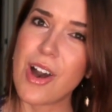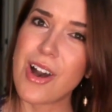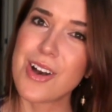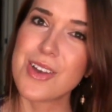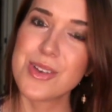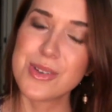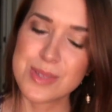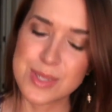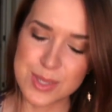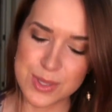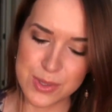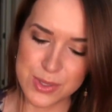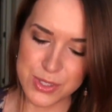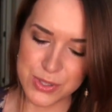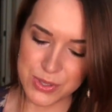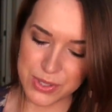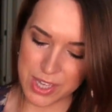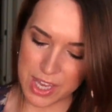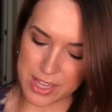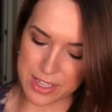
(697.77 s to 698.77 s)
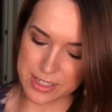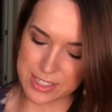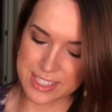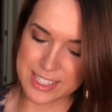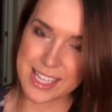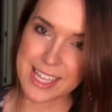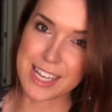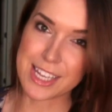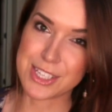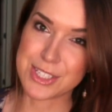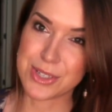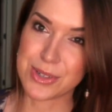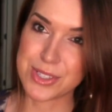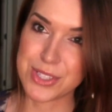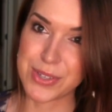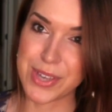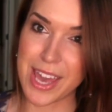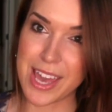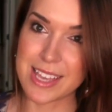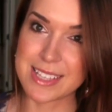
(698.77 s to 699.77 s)
all those neutral colors that I
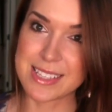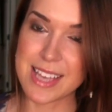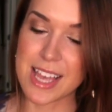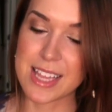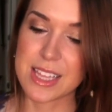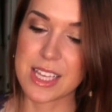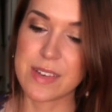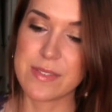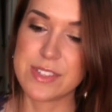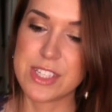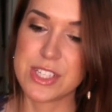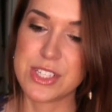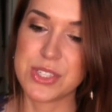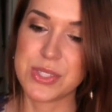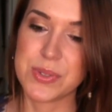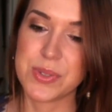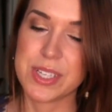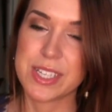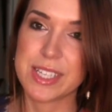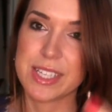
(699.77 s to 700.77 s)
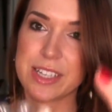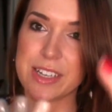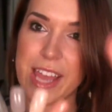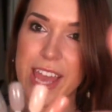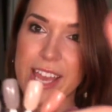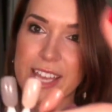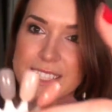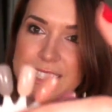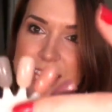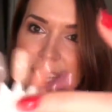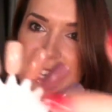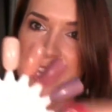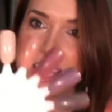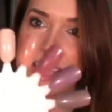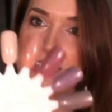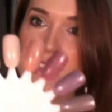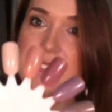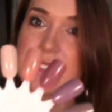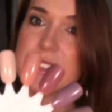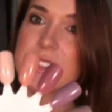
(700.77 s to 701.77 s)
showed you guys, I love to do glitter accent
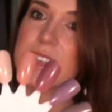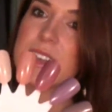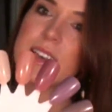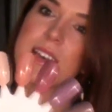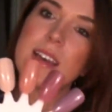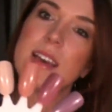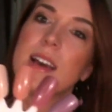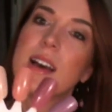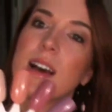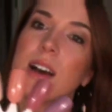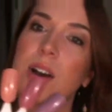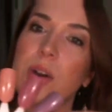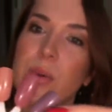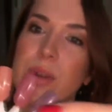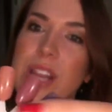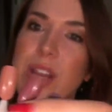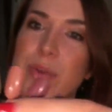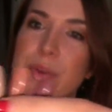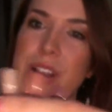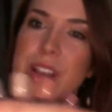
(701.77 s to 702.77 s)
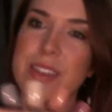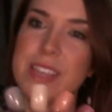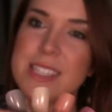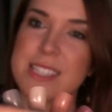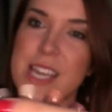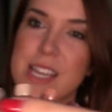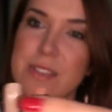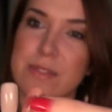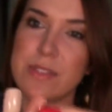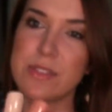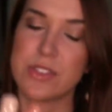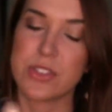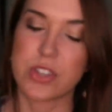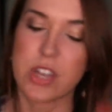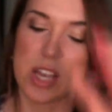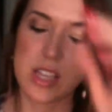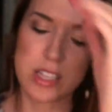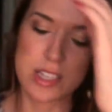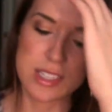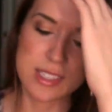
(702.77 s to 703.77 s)
nails when I wear these kind of
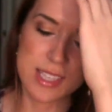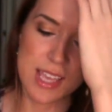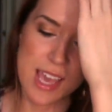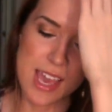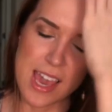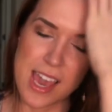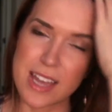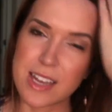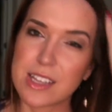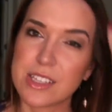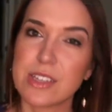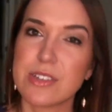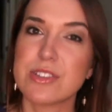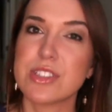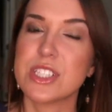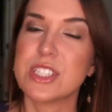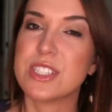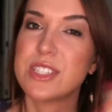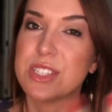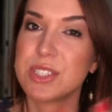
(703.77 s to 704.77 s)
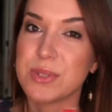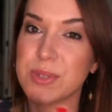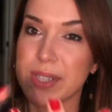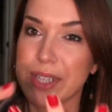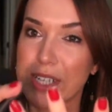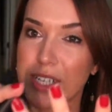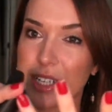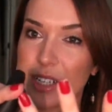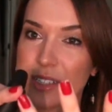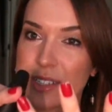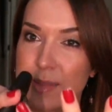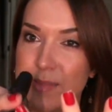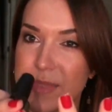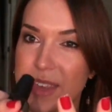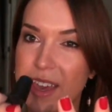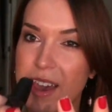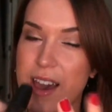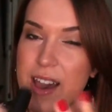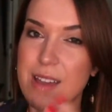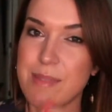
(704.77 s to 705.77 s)
neutral colors, and I'll usually just do glitter or
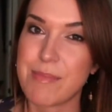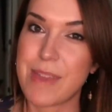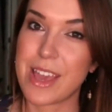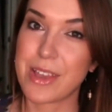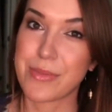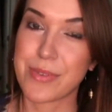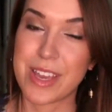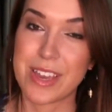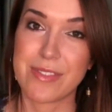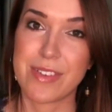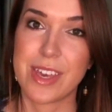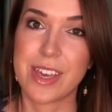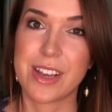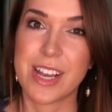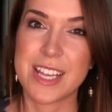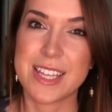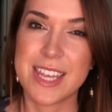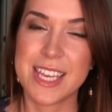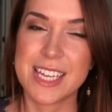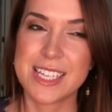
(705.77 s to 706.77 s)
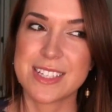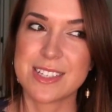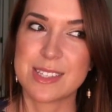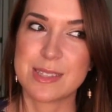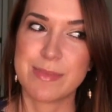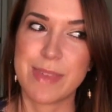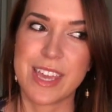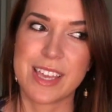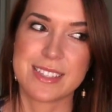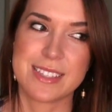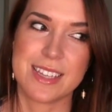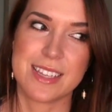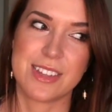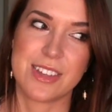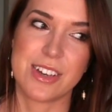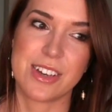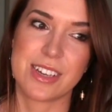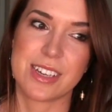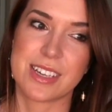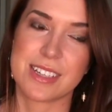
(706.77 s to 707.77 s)
something on my ring finger. I think it just makes
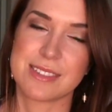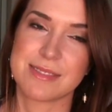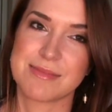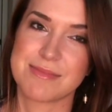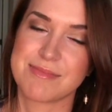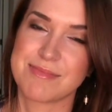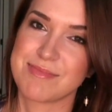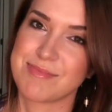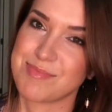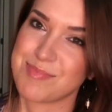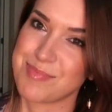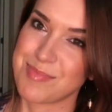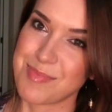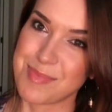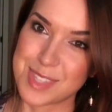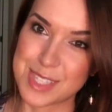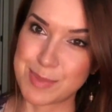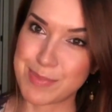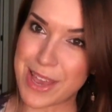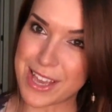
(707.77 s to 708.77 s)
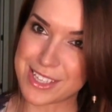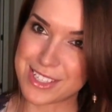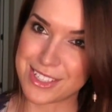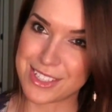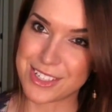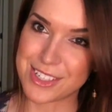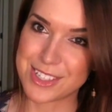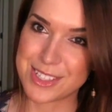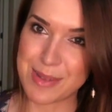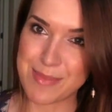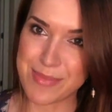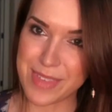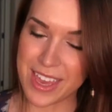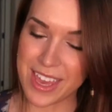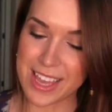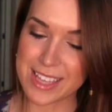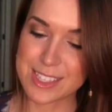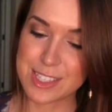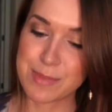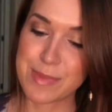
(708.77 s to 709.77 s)
it look special or
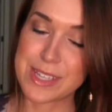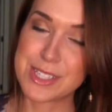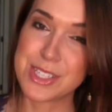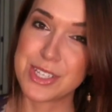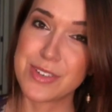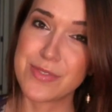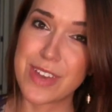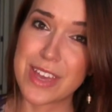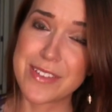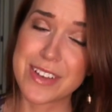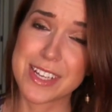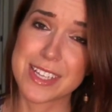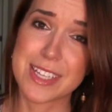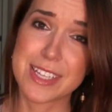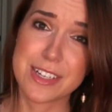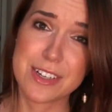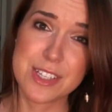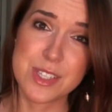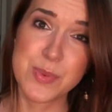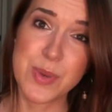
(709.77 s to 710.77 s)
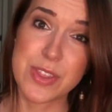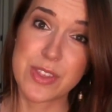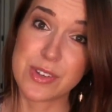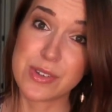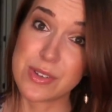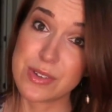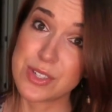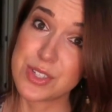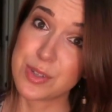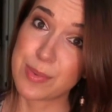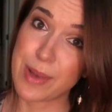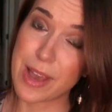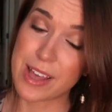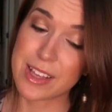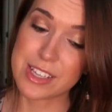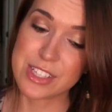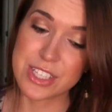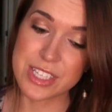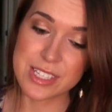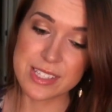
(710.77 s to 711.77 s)
something. And so my two favorite glitters with neutral
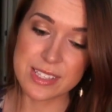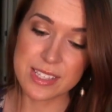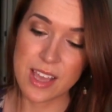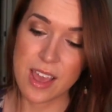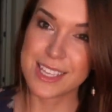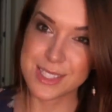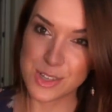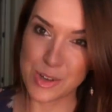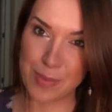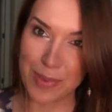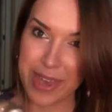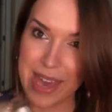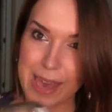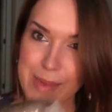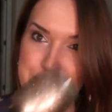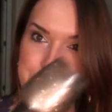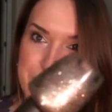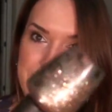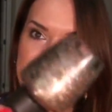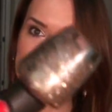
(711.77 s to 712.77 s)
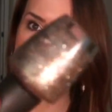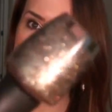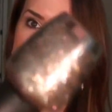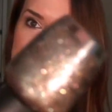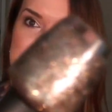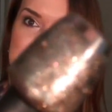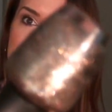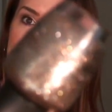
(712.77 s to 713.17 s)
polishes is O P I Bring on the